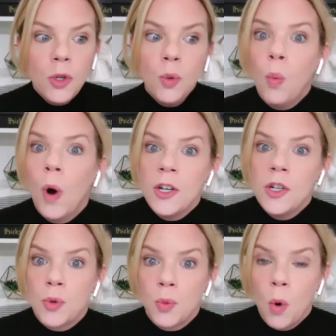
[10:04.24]
do one
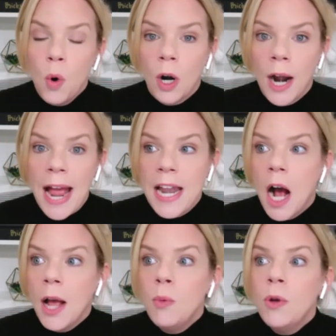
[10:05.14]
drawer and
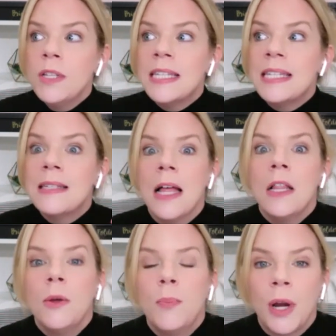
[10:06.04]
I would
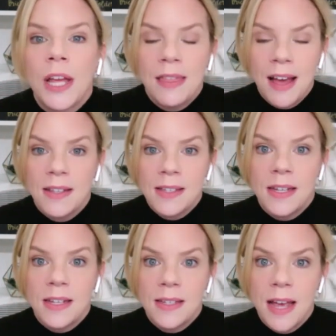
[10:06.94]
celebrate that
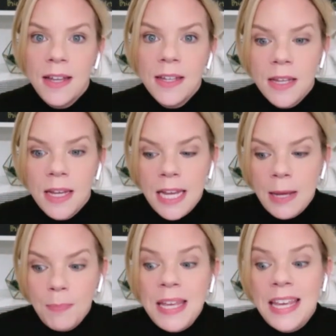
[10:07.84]
success.
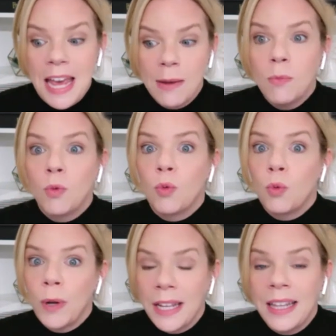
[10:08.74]
It became
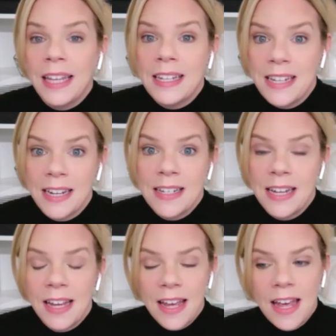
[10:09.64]
really
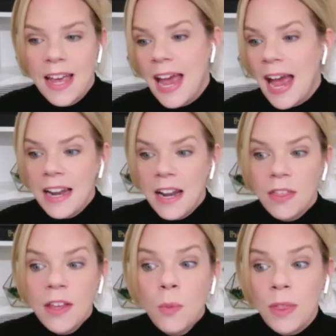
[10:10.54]
addicting. And I
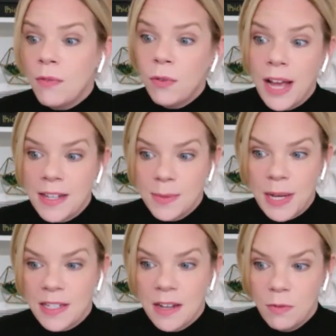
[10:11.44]
think with every
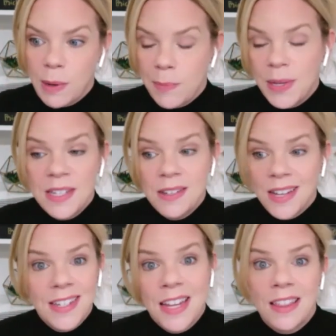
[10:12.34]
aspect of my business,
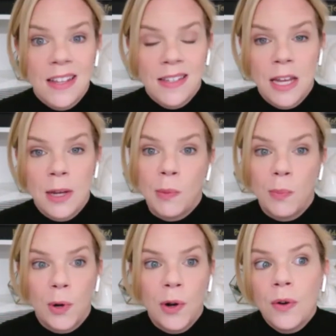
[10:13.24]
I take that same
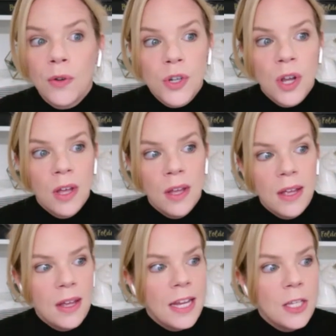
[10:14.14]
approach,
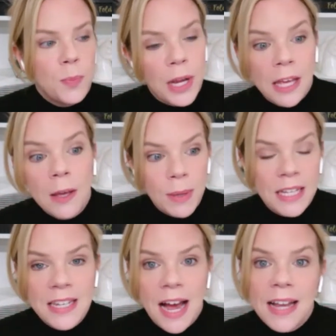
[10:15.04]
is breaking
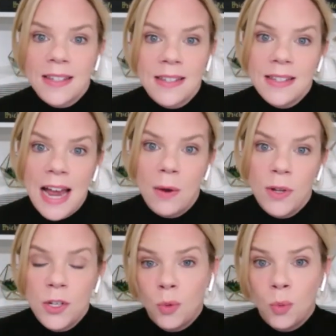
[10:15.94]
big tasks down
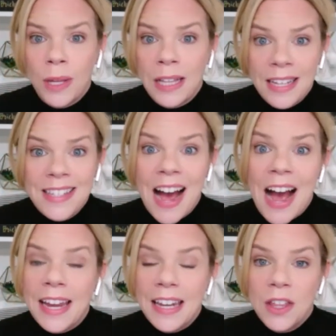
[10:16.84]
into really
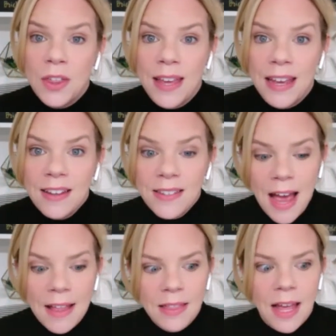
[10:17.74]
tiny things
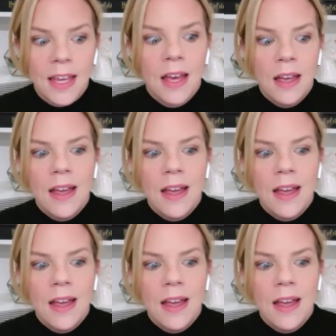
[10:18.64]
and like